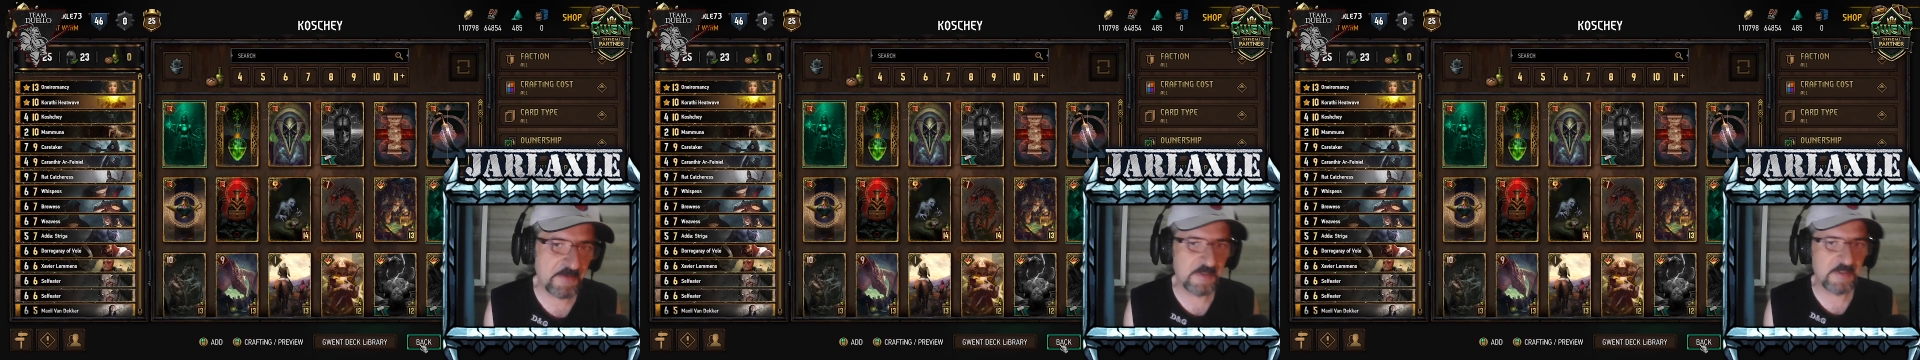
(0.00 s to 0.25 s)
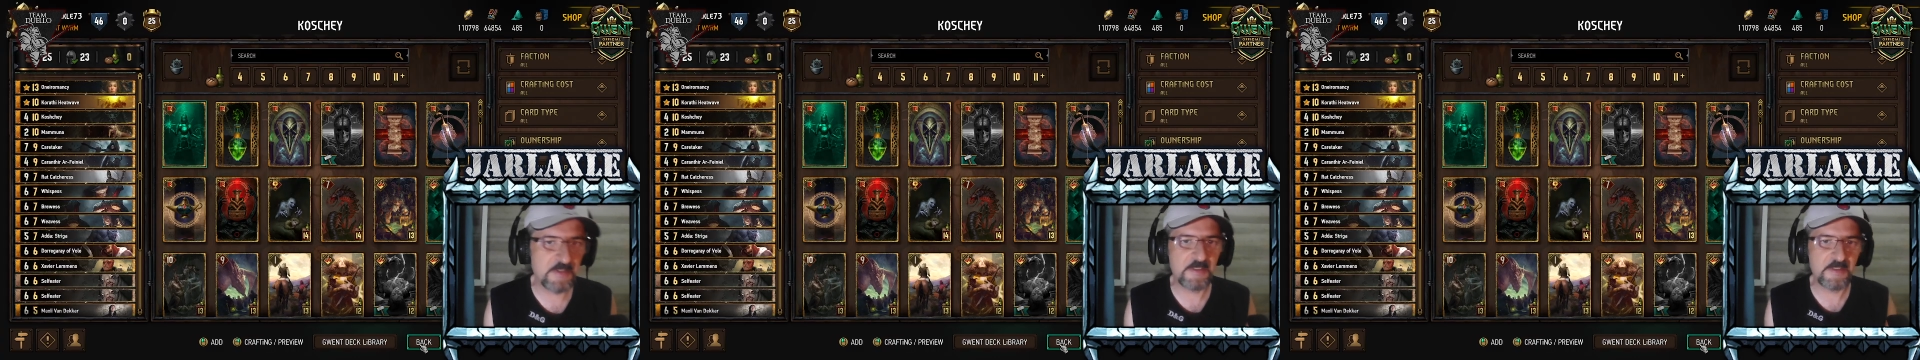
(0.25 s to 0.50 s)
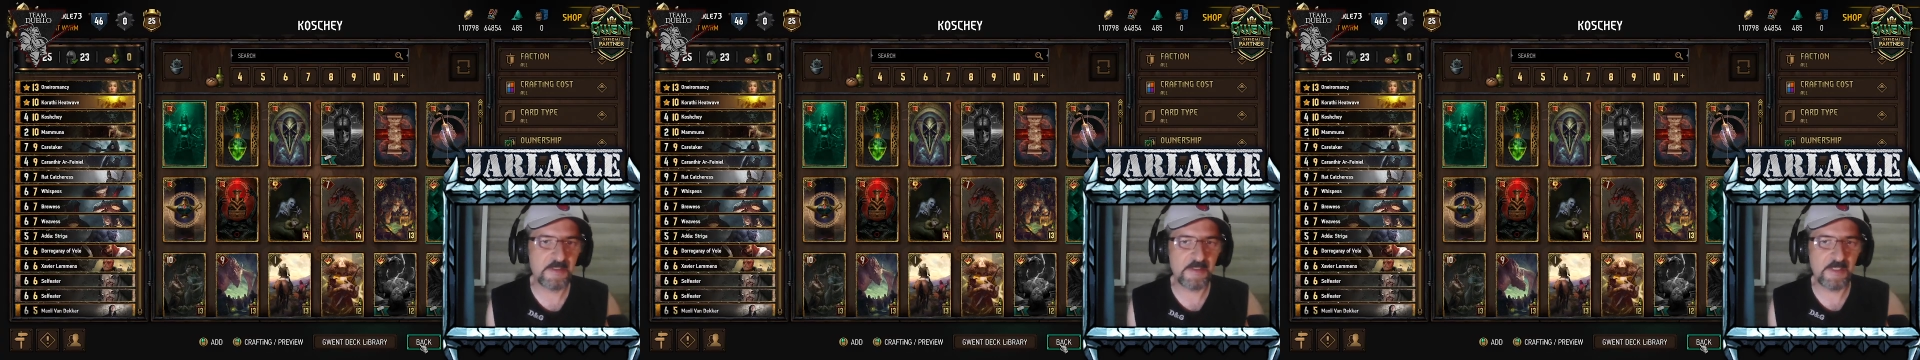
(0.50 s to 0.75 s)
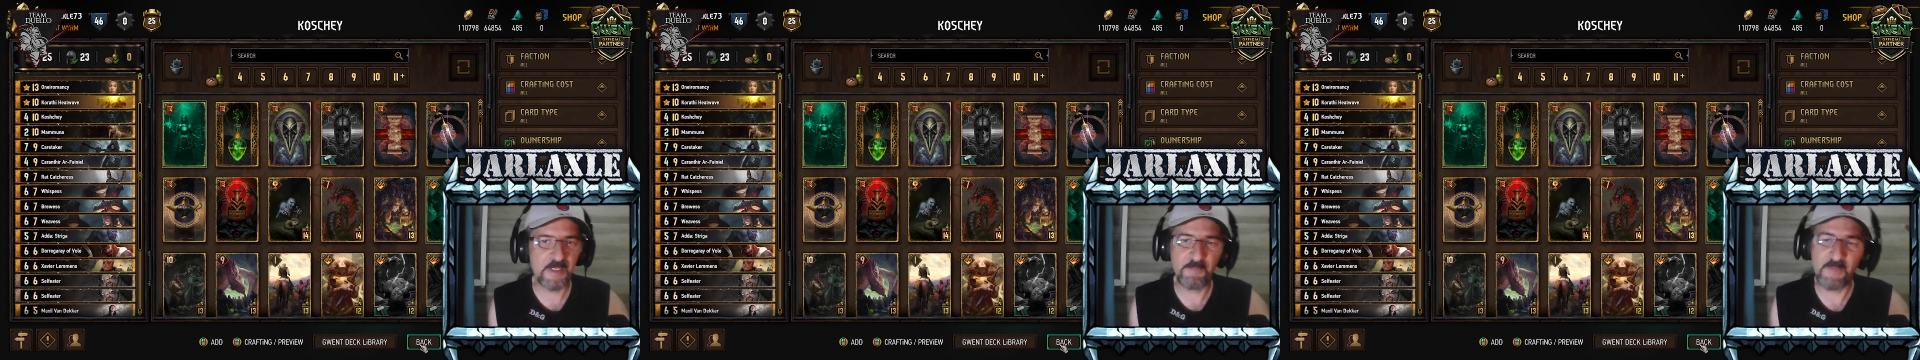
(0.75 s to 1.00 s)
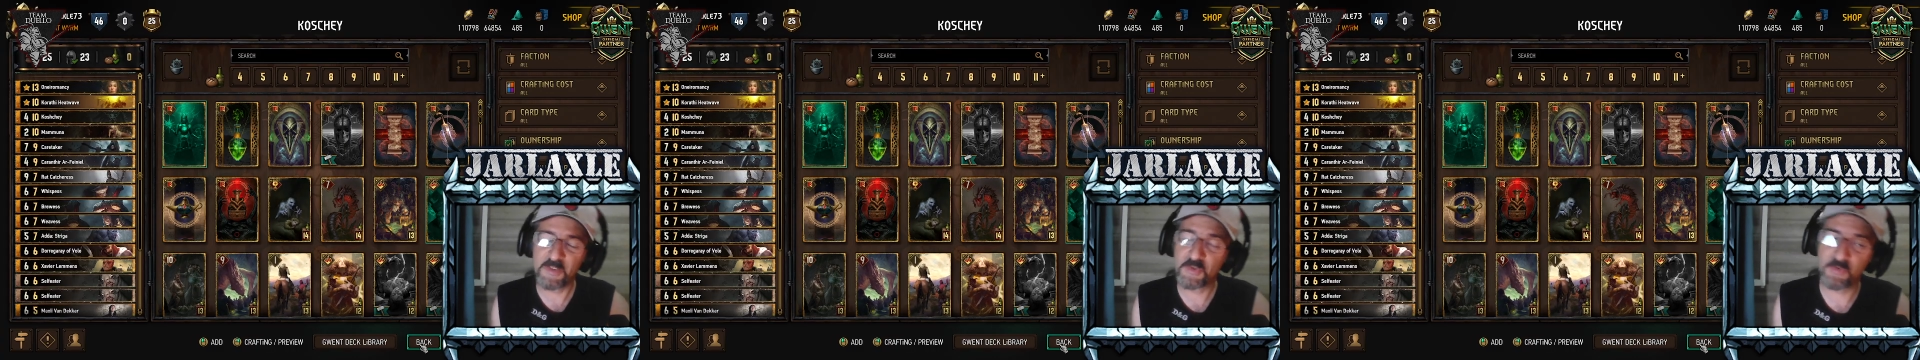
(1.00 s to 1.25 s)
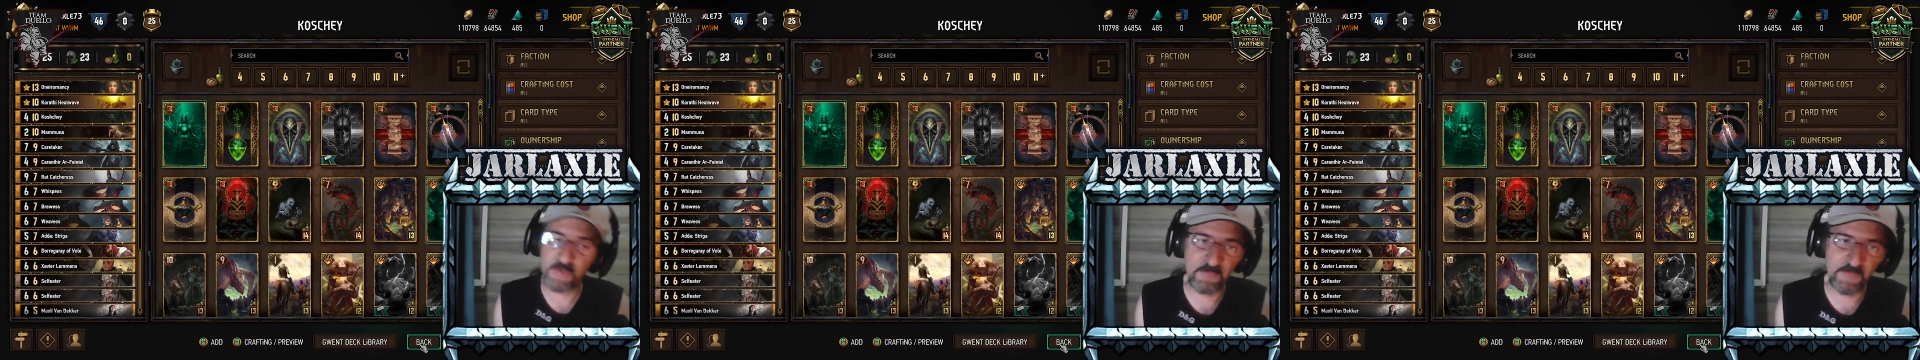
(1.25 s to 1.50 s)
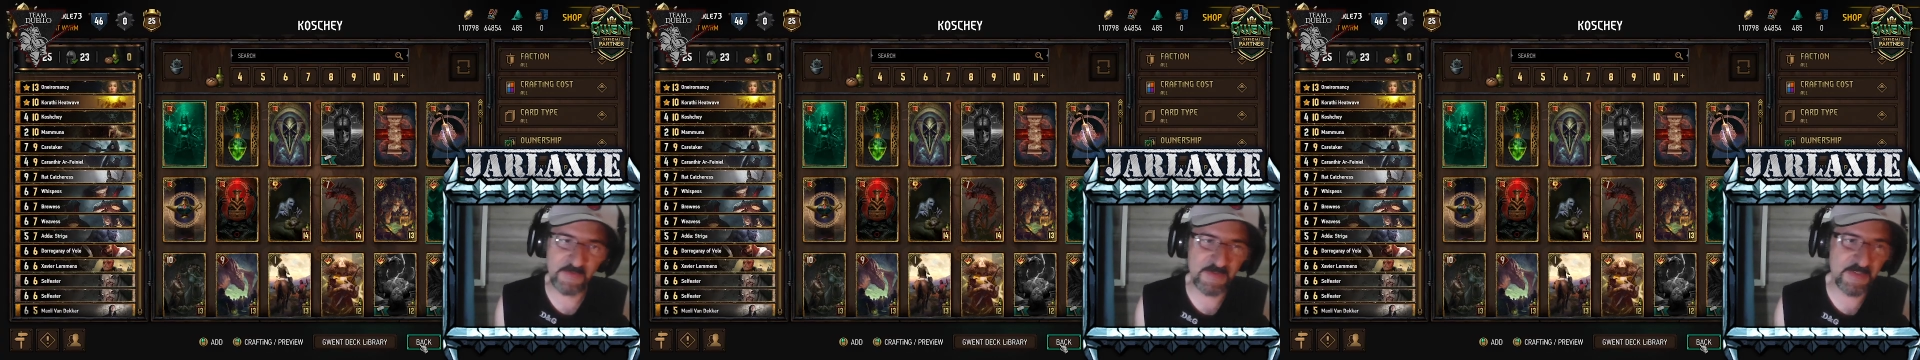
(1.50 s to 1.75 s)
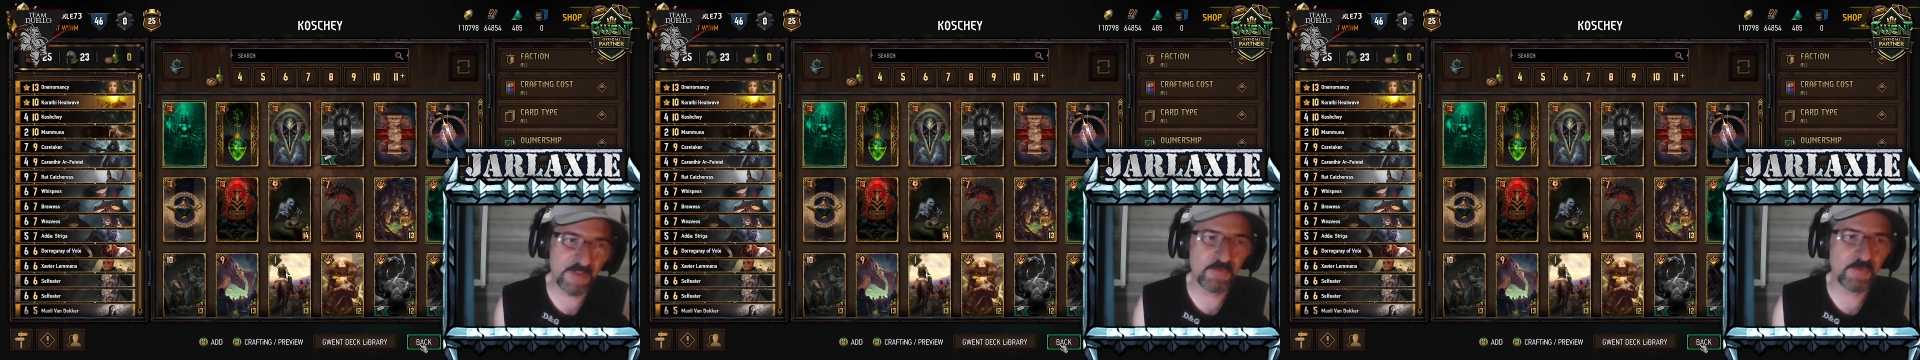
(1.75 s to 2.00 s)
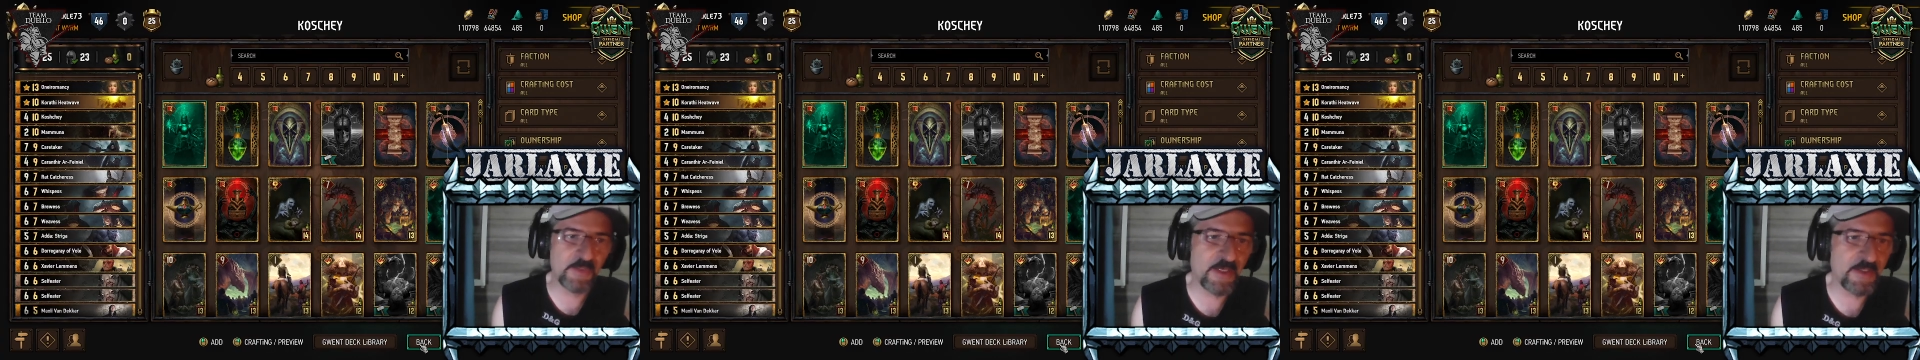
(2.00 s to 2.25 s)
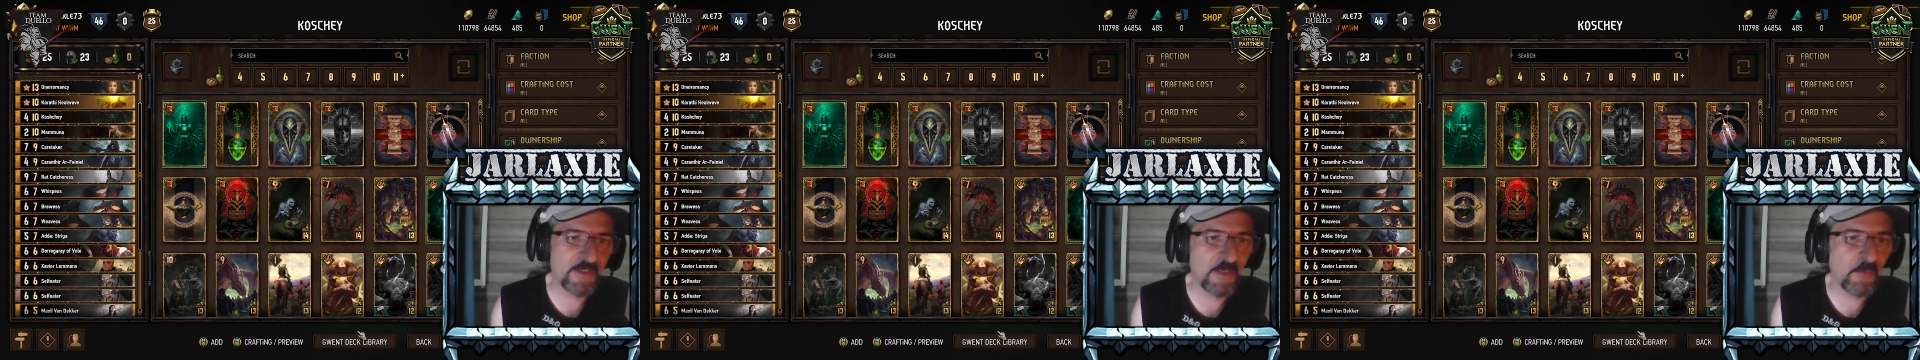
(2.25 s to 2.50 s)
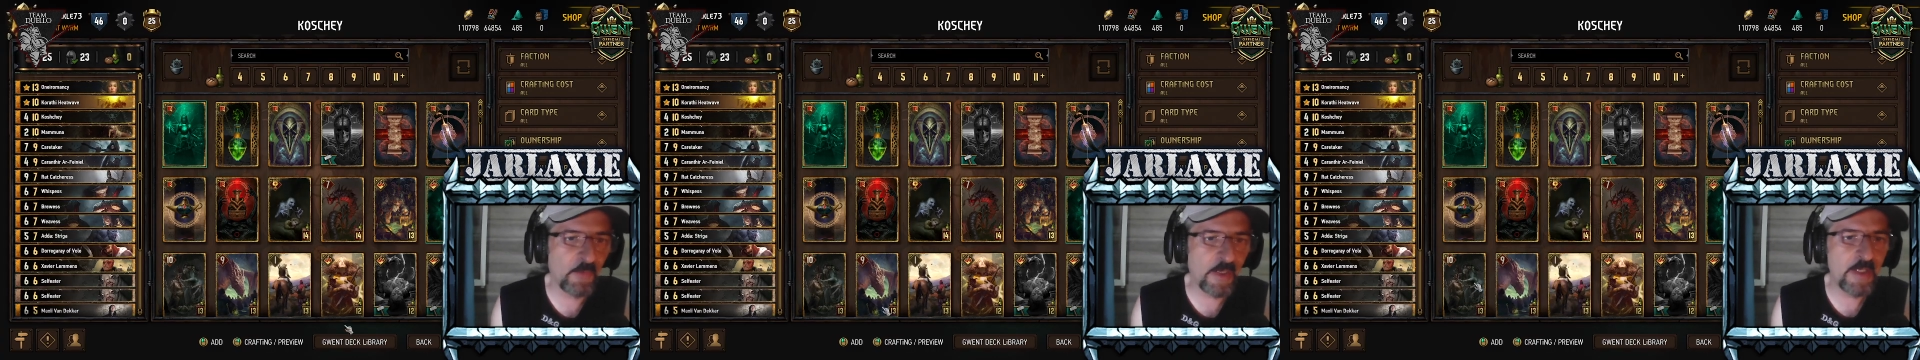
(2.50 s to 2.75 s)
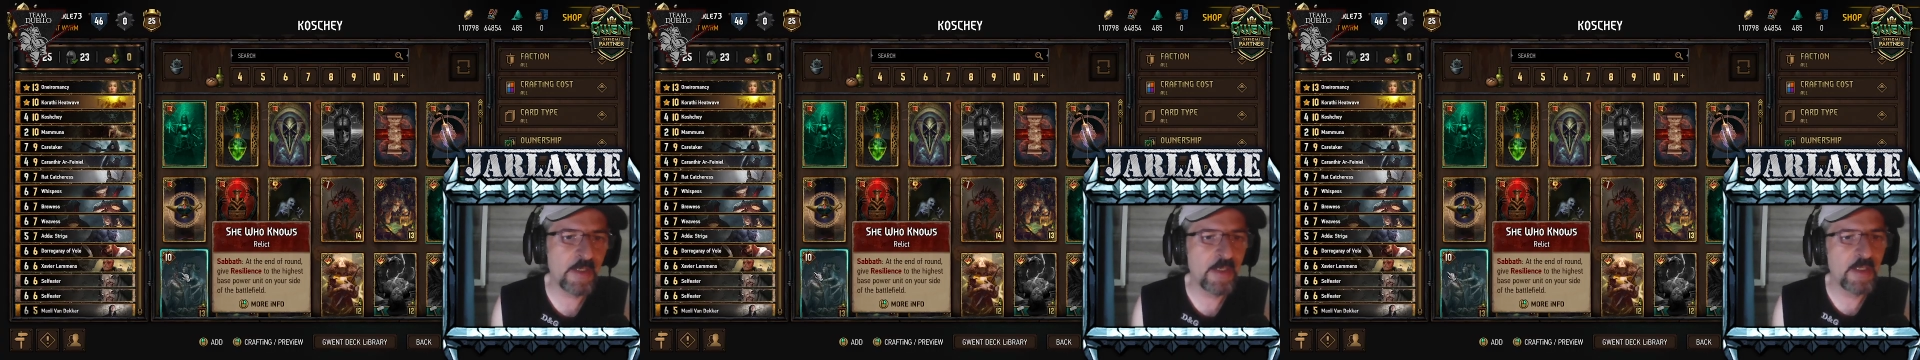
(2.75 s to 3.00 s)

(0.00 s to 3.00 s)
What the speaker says: I'm not sure if it's a good idea. Why?